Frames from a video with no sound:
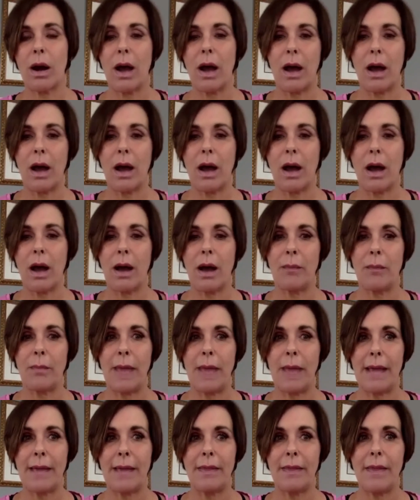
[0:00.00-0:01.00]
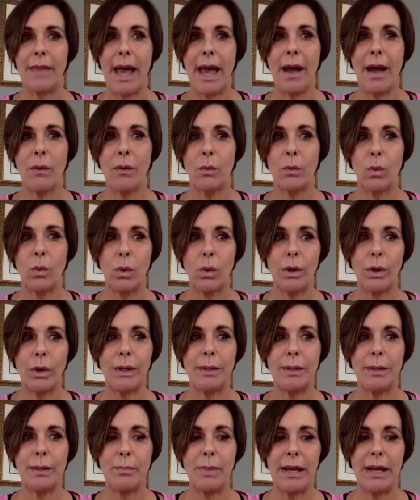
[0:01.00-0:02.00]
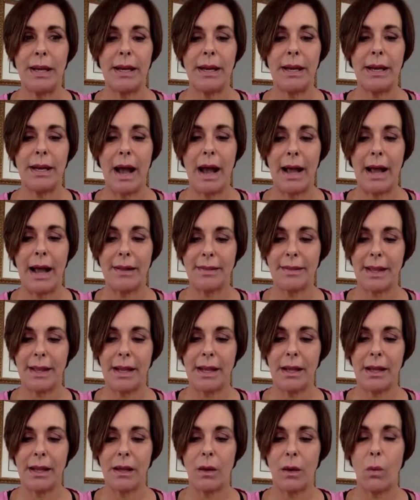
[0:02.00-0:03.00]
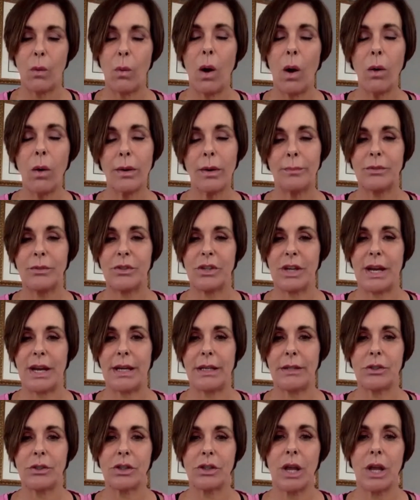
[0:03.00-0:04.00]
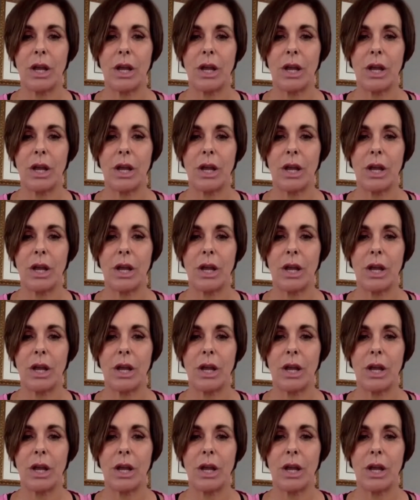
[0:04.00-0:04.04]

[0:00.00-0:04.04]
and that would be, I think, a welcome change.